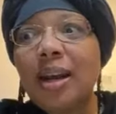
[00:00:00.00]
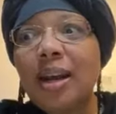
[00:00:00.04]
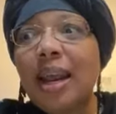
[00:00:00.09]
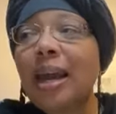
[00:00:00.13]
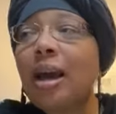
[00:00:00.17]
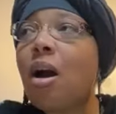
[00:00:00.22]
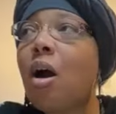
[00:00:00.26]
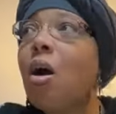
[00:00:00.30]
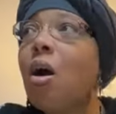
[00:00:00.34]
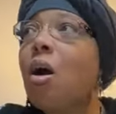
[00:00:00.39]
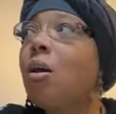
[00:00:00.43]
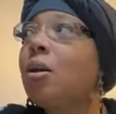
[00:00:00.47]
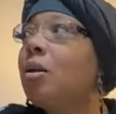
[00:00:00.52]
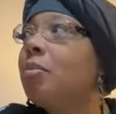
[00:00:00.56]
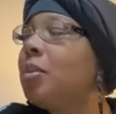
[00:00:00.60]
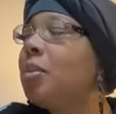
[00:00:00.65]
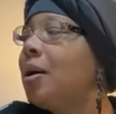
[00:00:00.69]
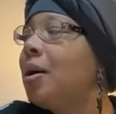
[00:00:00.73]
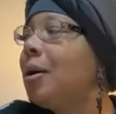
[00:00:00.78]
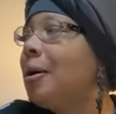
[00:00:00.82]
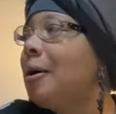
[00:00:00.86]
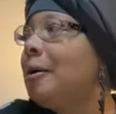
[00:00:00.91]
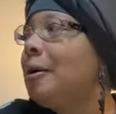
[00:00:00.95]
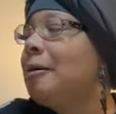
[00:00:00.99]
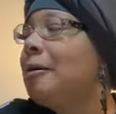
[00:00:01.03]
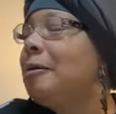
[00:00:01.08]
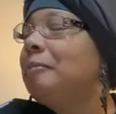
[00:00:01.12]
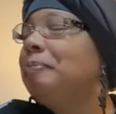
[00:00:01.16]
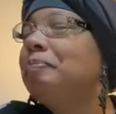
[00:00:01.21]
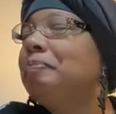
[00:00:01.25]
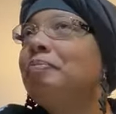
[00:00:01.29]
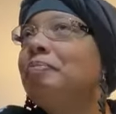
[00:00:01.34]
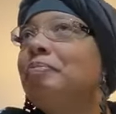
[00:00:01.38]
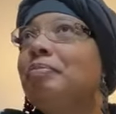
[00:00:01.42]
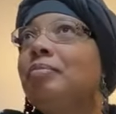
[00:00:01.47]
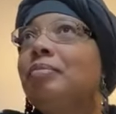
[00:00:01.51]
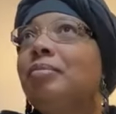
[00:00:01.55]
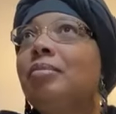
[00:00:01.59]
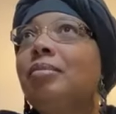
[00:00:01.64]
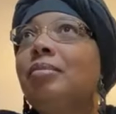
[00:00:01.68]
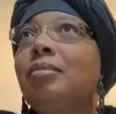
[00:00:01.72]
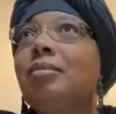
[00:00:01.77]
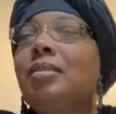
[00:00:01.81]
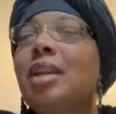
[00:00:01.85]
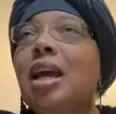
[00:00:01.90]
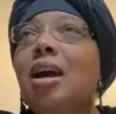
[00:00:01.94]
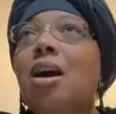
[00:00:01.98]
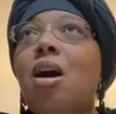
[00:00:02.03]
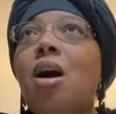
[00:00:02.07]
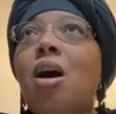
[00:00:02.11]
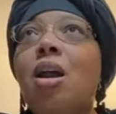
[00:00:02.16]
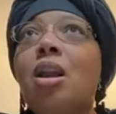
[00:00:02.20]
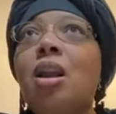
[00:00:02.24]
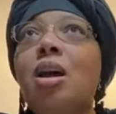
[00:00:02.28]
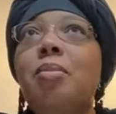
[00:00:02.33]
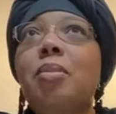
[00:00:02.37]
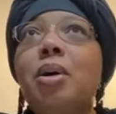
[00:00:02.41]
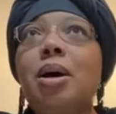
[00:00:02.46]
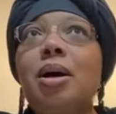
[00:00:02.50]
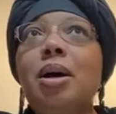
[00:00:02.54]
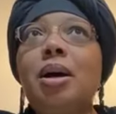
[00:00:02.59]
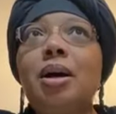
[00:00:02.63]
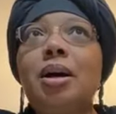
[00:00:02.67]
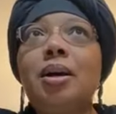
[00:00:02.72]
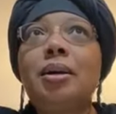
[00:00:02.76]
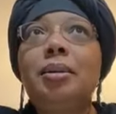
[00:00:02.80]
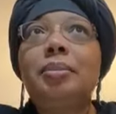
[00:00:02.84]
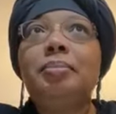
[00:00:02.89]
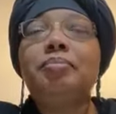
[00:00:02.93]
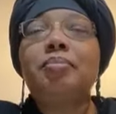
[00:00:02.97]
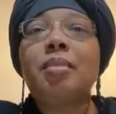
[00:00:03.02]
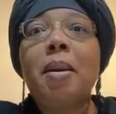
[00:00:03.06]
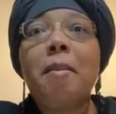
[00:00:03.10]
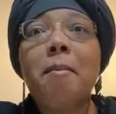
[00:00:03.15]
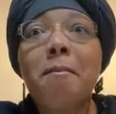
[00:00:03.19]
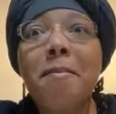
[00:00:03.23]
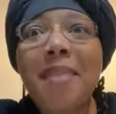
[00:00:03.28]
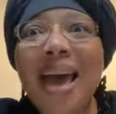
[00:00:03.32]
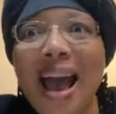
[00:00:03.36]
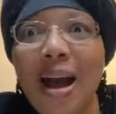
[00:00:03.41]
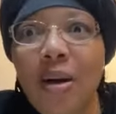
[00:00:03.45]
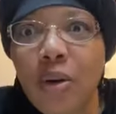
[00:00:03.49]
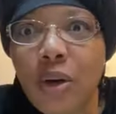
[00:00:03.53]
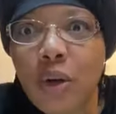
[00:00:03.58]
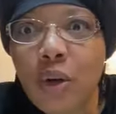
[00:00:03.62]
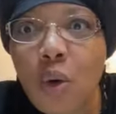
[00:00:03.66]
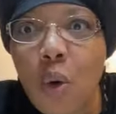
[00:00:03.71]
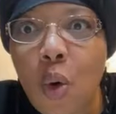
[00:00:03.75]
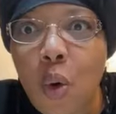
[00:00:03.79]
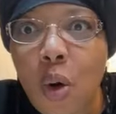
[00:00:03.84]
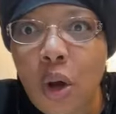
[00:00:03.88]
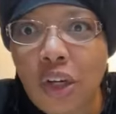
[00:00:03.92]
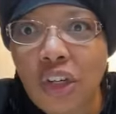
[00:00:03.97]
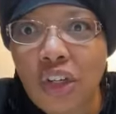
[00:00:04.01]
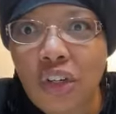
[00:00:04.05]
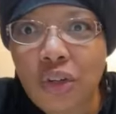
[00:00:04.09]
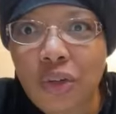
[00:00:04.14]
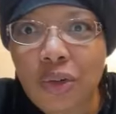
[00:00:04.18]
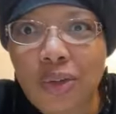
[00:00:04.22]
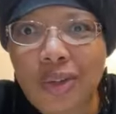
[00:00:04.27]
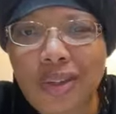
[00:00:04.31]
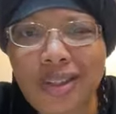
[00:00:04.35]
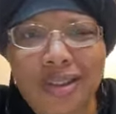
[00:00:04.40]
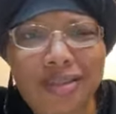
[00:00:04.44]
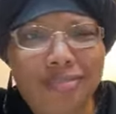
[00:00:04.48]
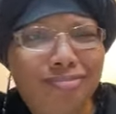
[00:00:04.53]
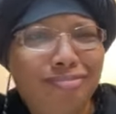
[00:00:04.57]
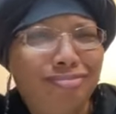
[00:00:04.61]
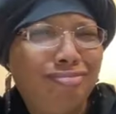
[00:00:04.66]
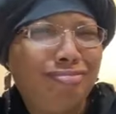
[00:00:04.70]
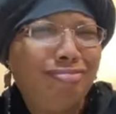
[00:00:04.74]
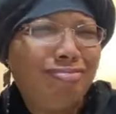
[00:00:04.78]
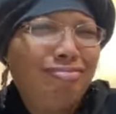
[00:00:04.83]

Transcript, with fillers: They call them, um, they call them um mountain oysters.